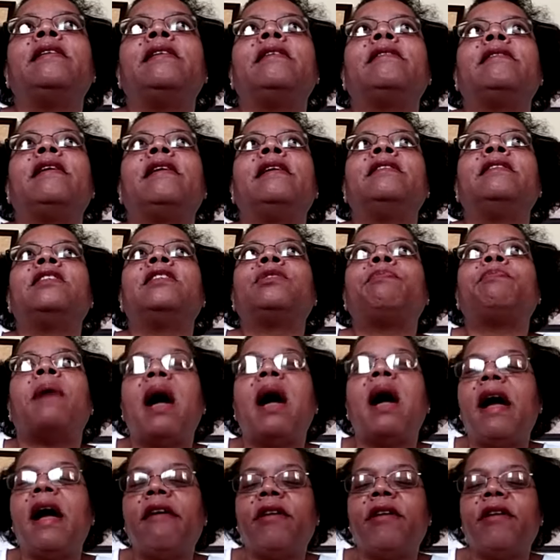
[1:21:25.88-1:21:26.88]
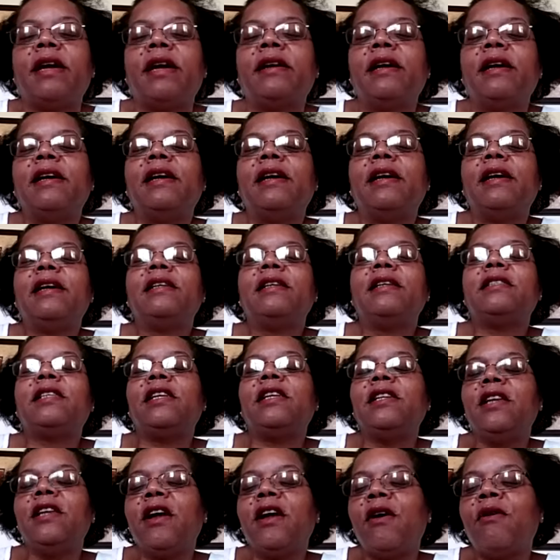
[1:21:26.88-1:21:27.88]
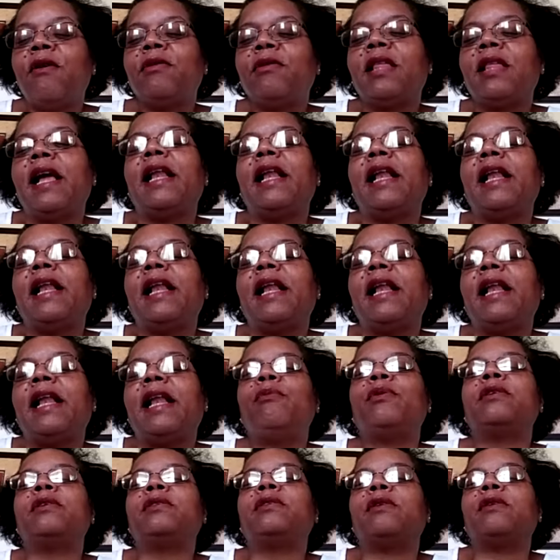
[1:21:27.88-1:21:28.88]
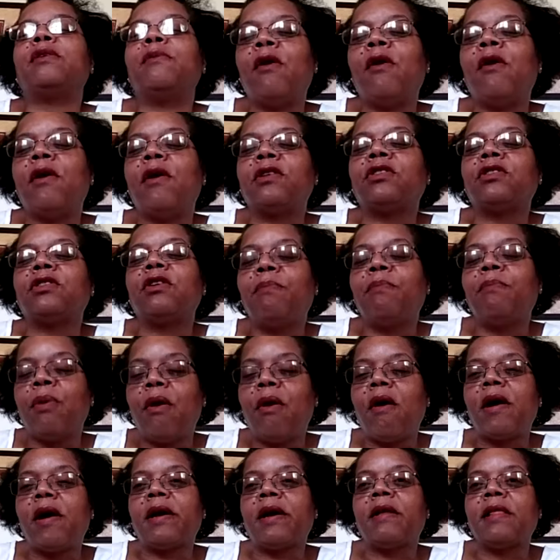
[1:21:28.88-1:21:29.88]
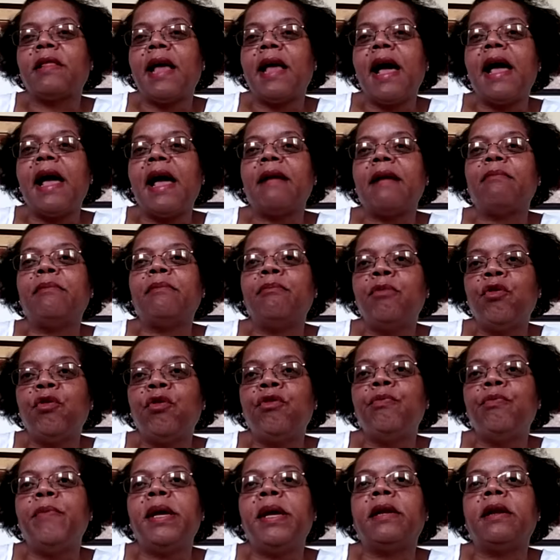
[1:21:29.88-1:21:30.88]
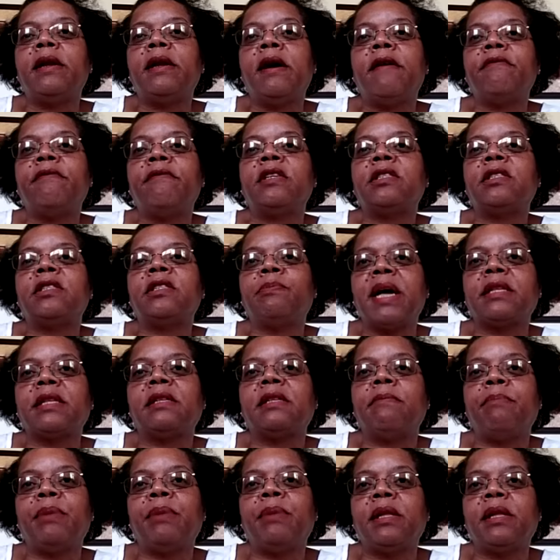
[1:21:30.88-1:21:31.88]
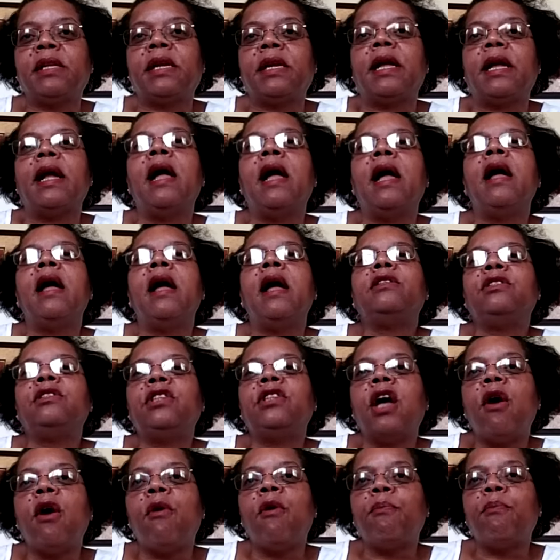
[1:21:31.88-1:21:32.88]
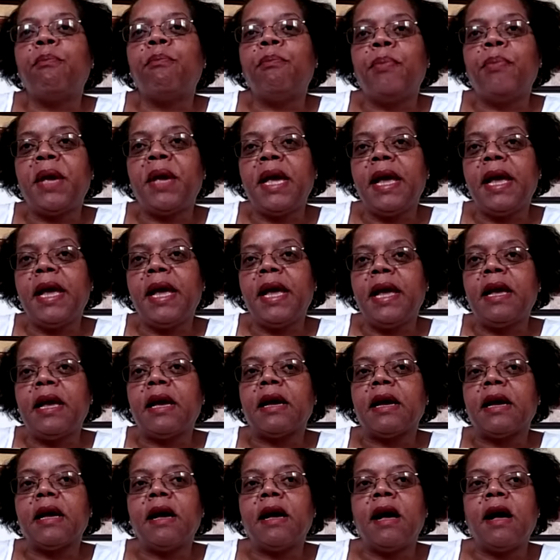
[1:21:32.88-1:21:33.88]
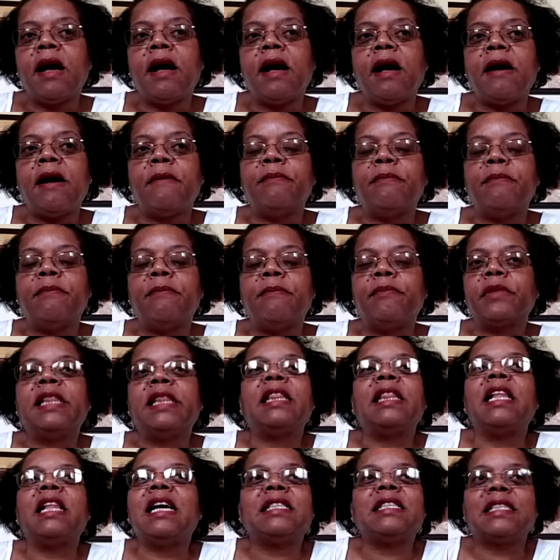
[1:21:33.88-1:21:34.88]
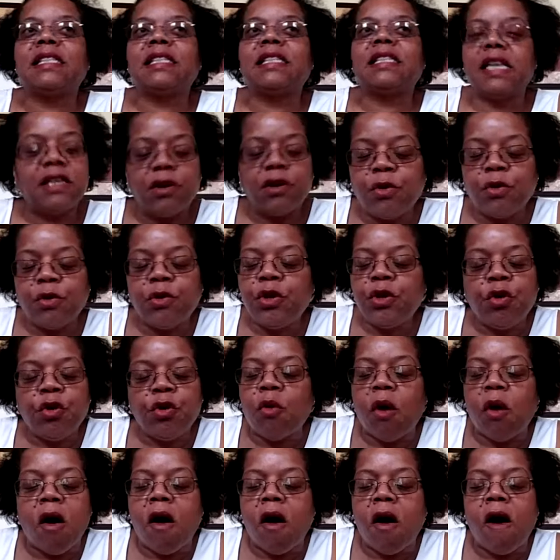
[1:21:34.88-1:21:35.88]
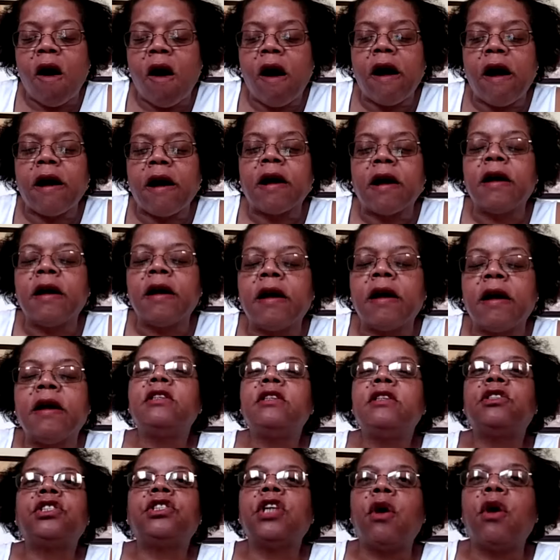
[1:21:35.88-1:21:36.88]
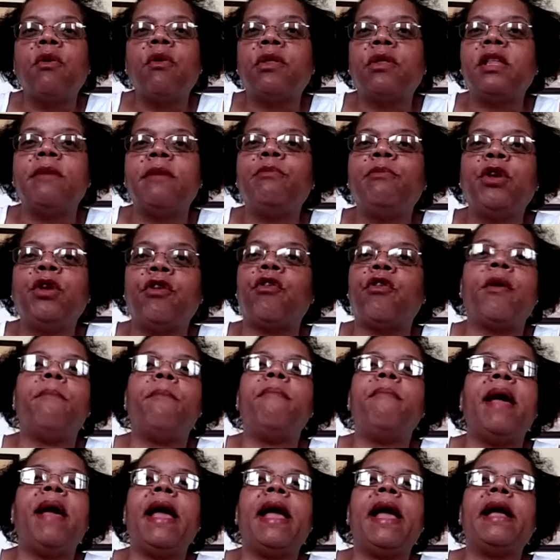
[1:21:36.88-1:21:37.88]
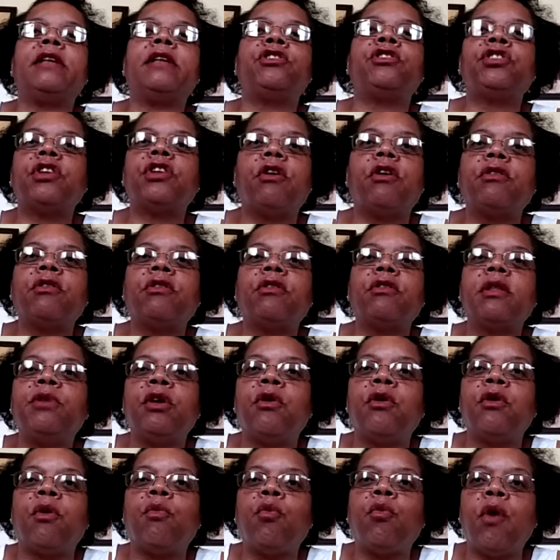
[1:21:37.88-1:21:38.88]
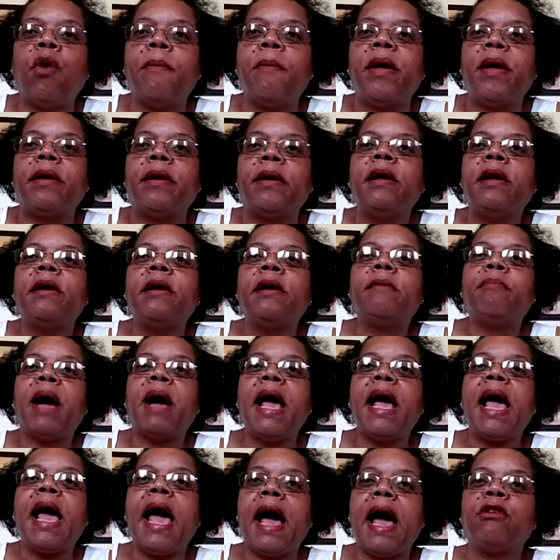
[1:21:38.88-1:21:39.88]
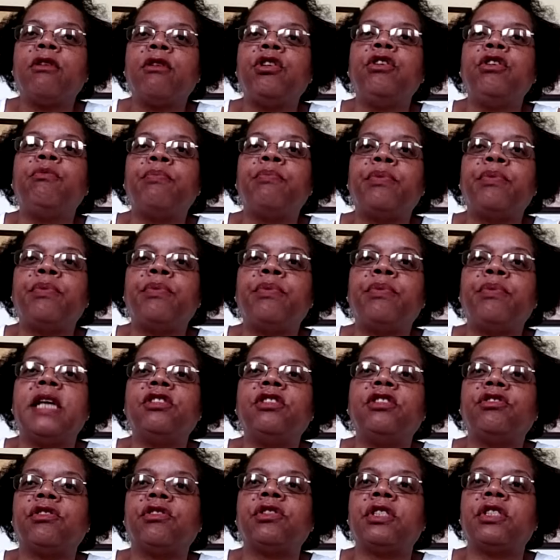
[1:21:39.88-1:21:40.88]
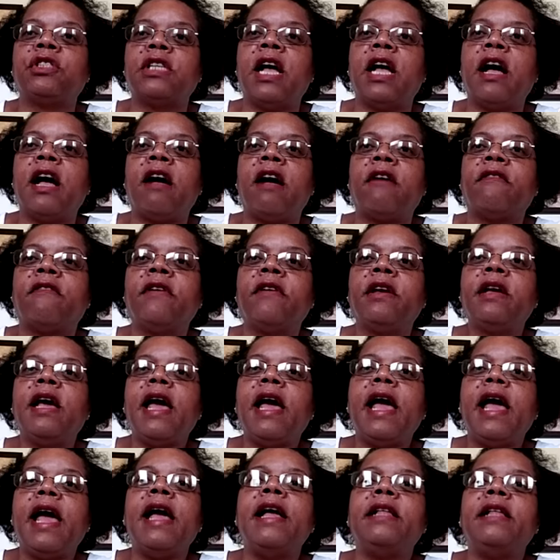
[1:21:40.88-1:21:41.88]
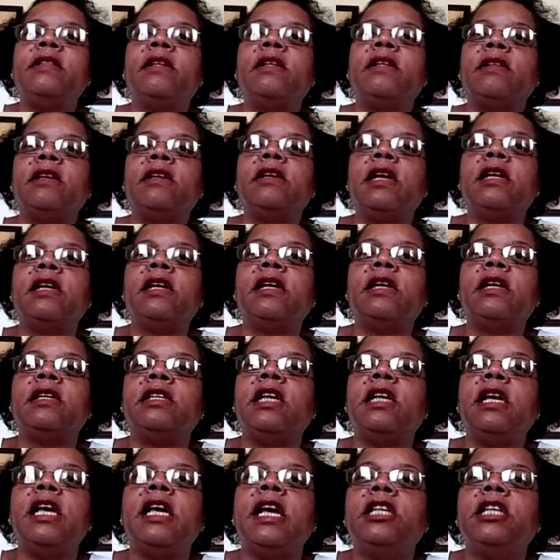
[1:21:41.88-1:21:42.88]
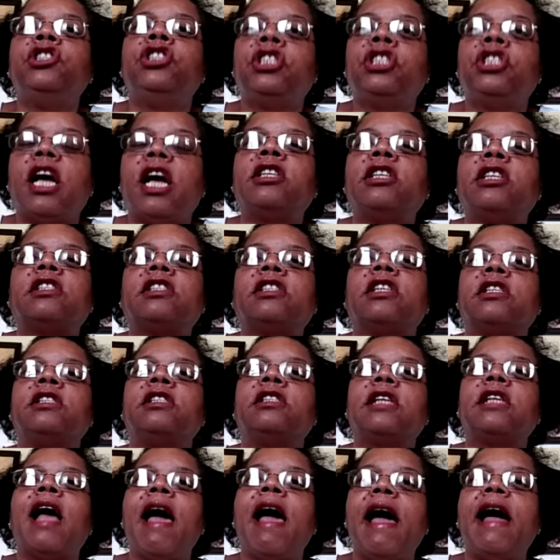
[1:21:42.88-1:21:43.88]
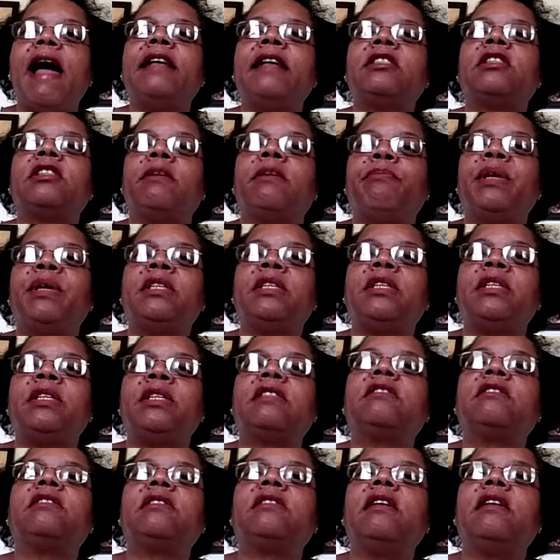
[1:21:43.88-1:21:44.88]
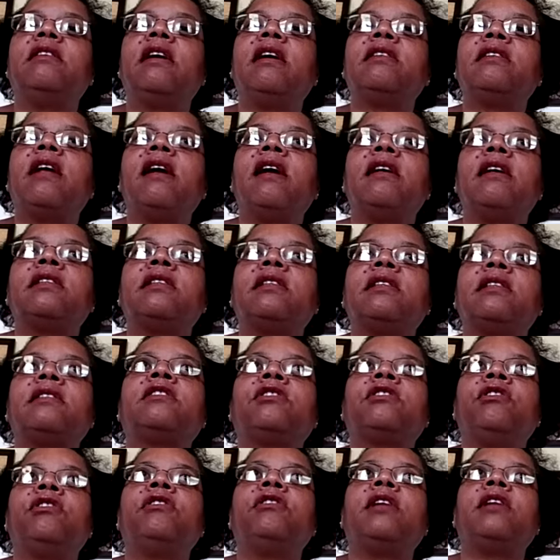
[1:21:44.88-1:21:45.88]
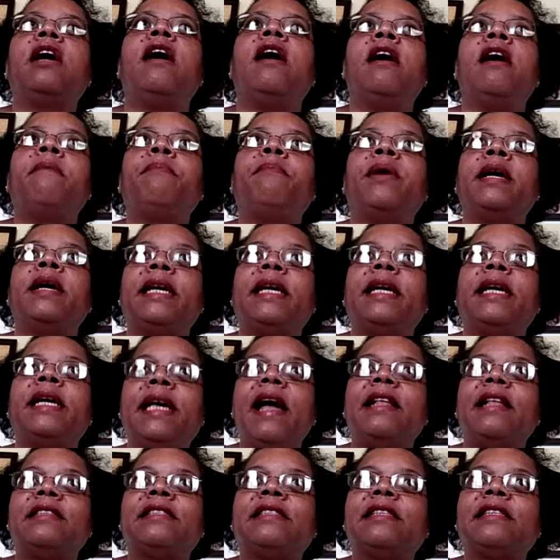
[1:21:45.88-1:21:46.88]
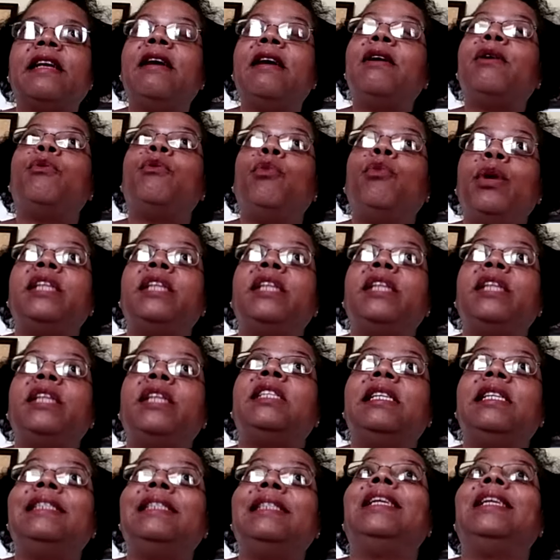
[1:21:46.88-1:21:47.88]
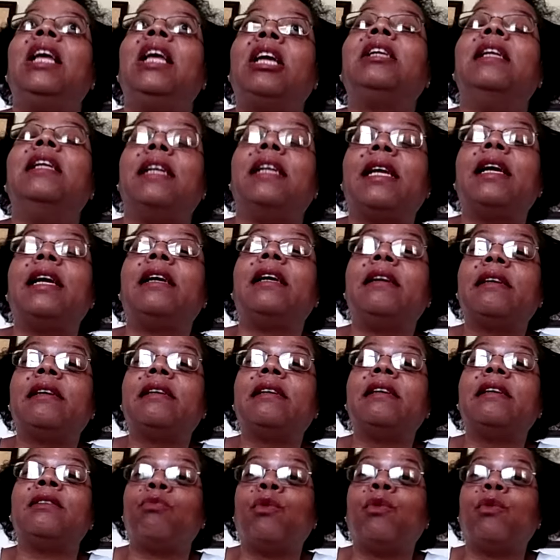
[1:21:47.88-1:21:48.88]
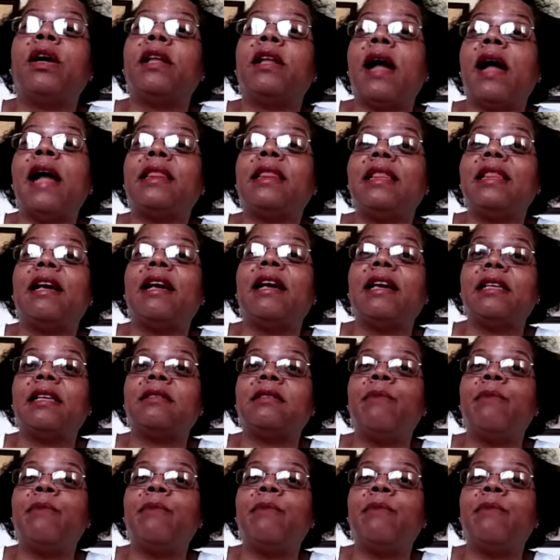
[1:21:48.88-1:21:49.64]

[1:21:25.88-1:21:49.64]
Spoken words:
inspiring to know that he was also part of that movement of respectability. Don't be less than who you are. Show them you're a man, show them you're a woman by how you present yourself. And injustice has to be stood up against with dignity is what I think his